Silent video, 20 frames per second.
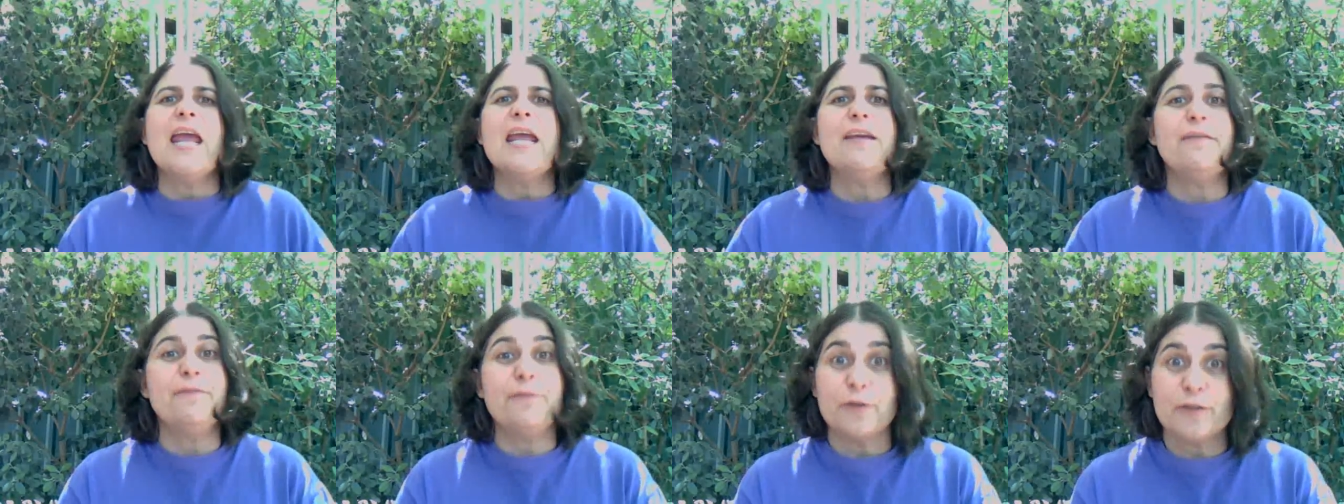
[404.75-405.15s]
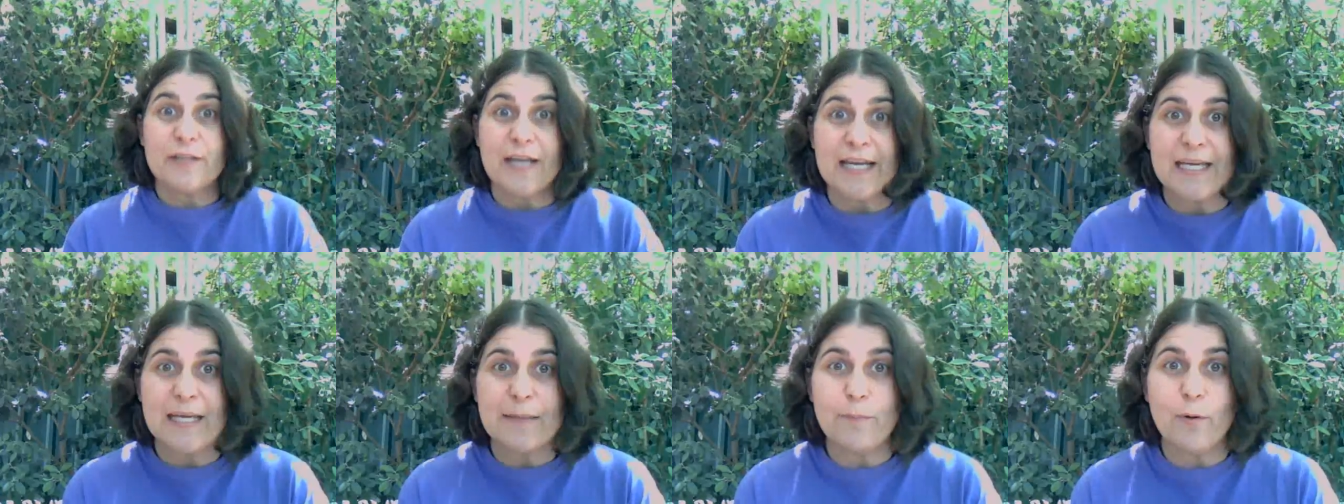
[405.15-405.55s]
if you're
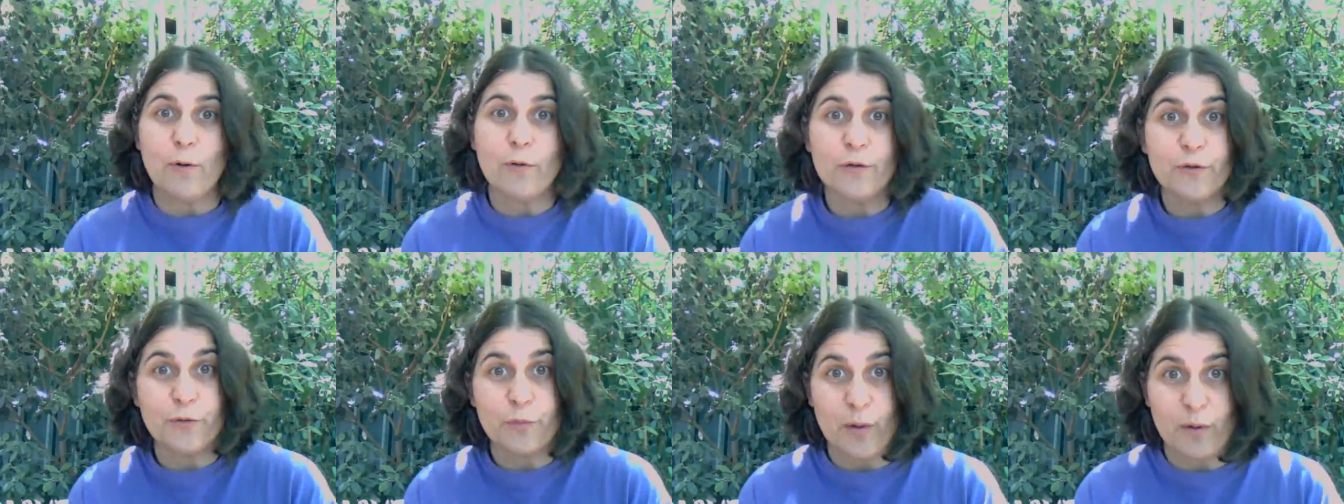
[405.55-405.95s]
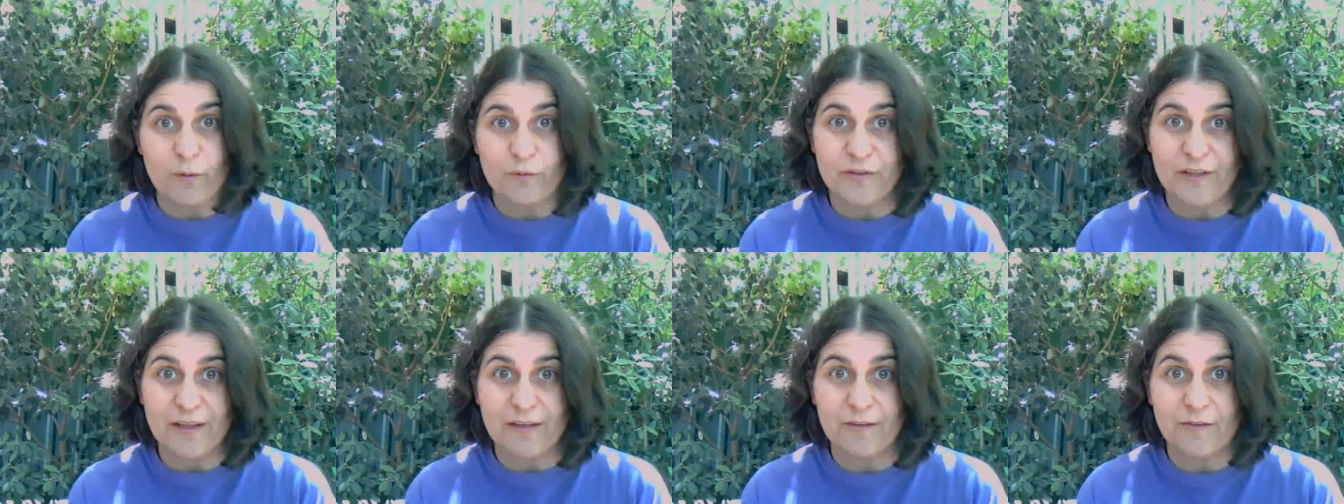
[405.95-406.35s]
taking more than
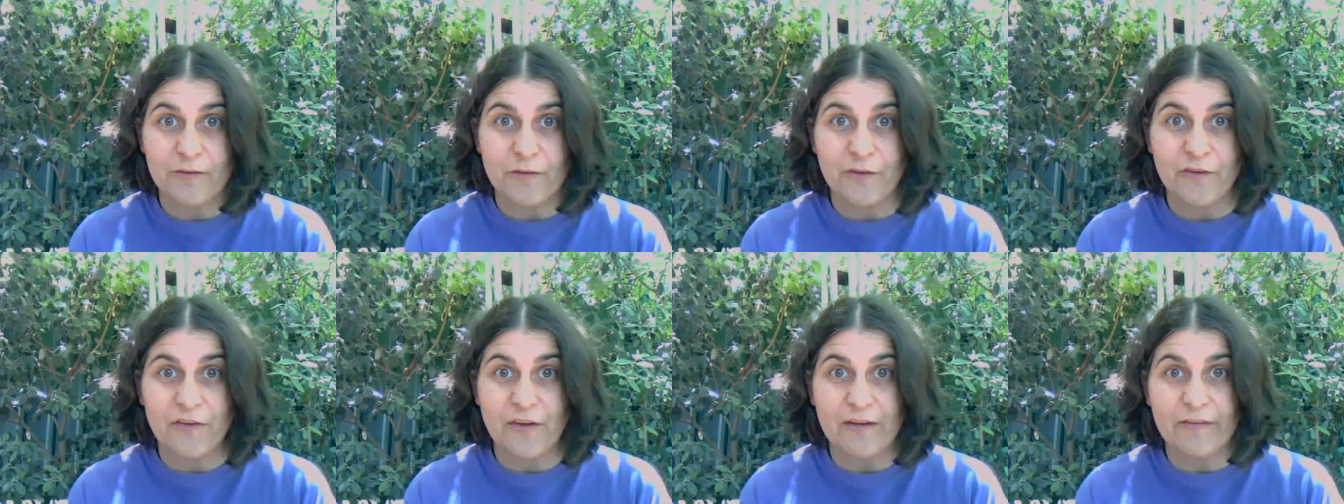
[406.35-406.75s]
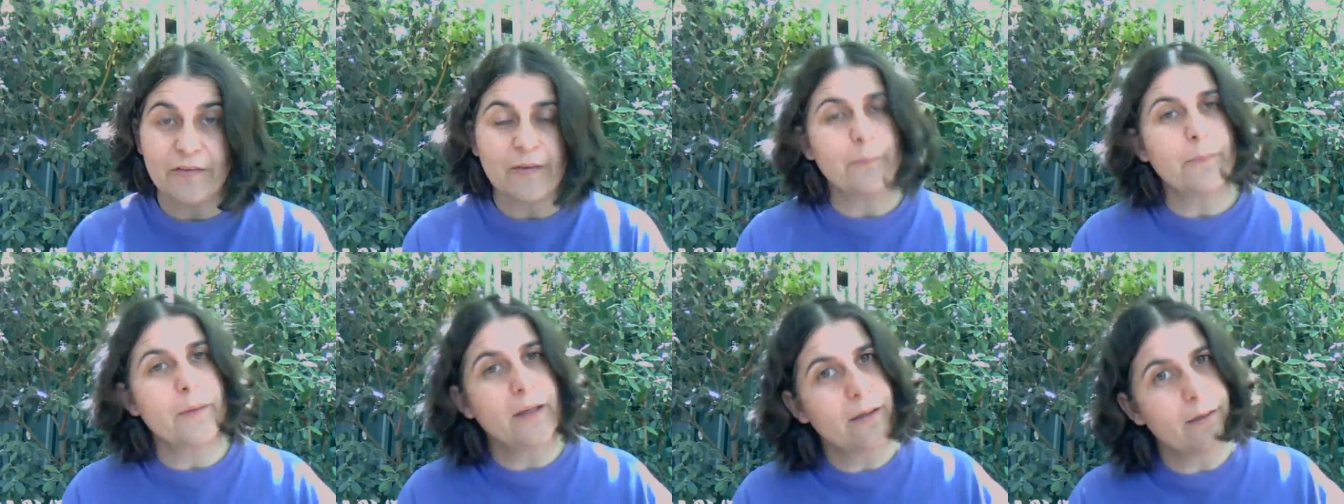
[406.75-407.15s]
12 seconds to say
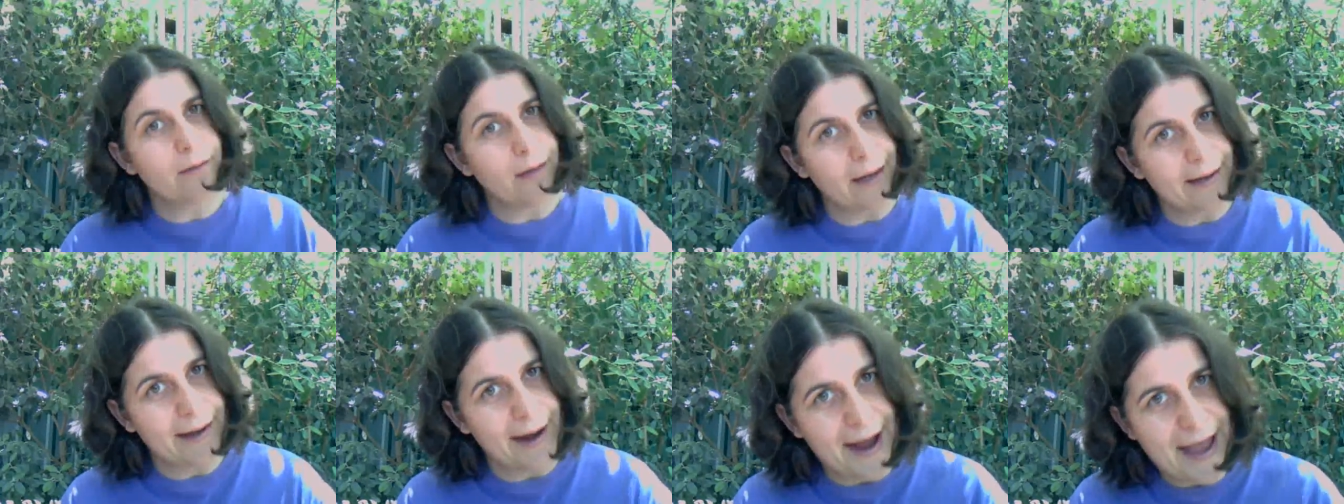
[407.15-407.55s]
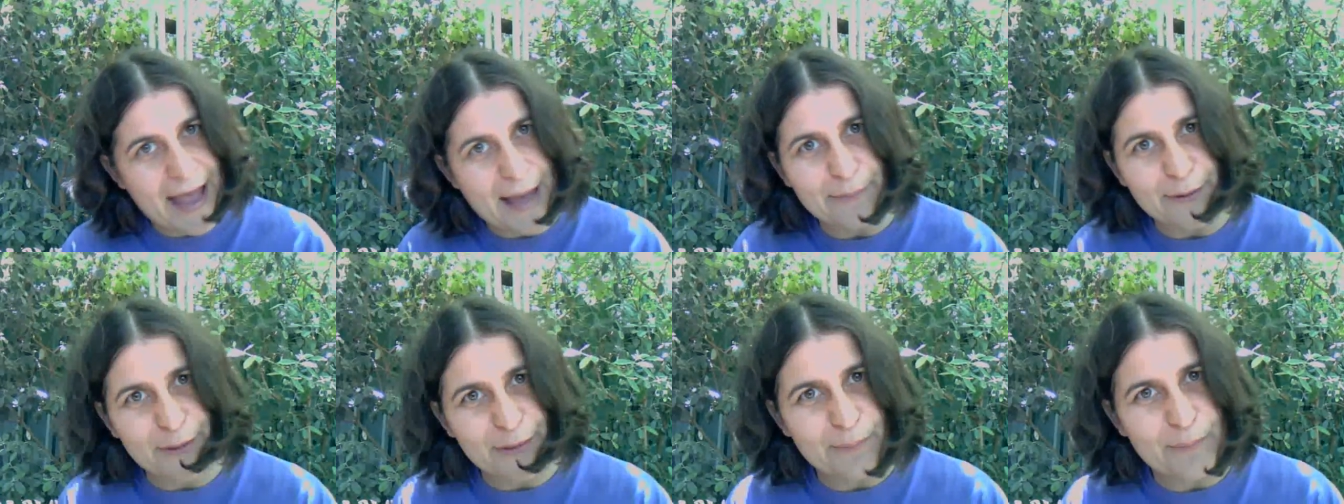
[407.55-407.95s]
something, like I
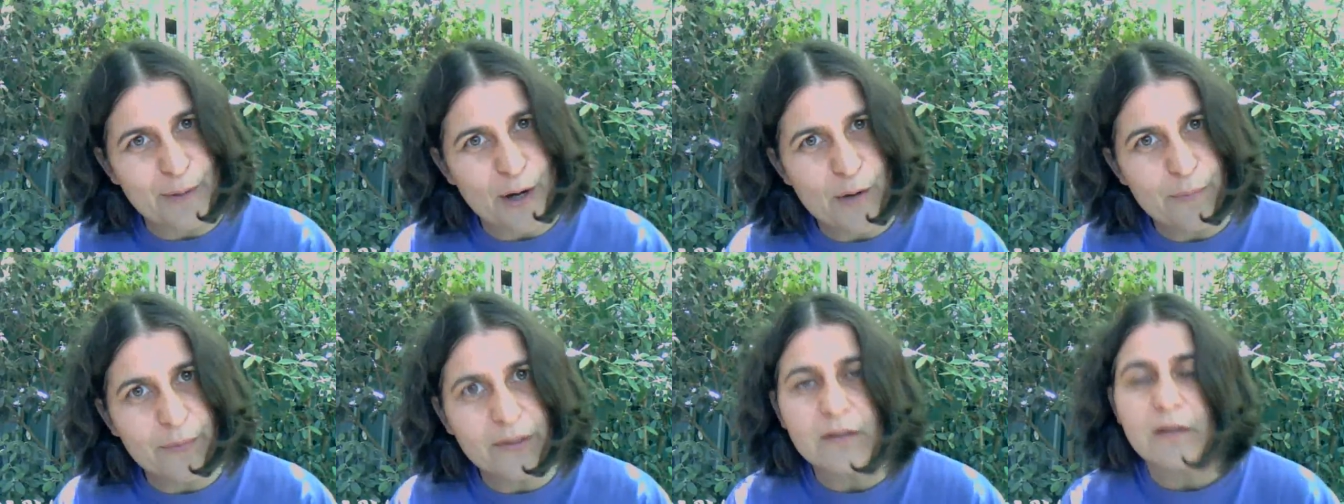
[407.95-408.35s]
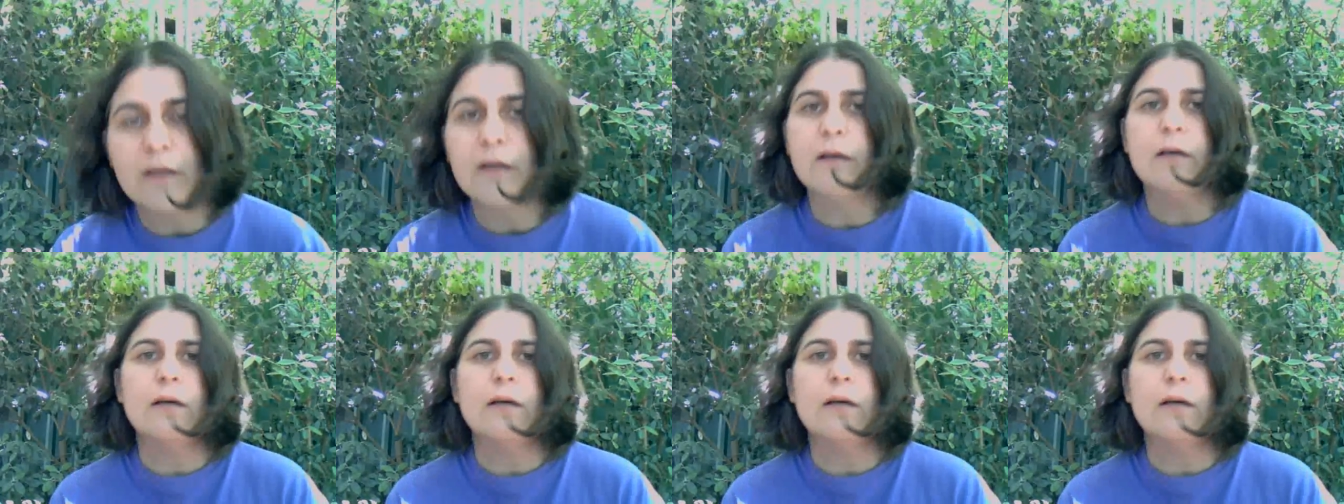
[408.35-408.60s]
am at the moment,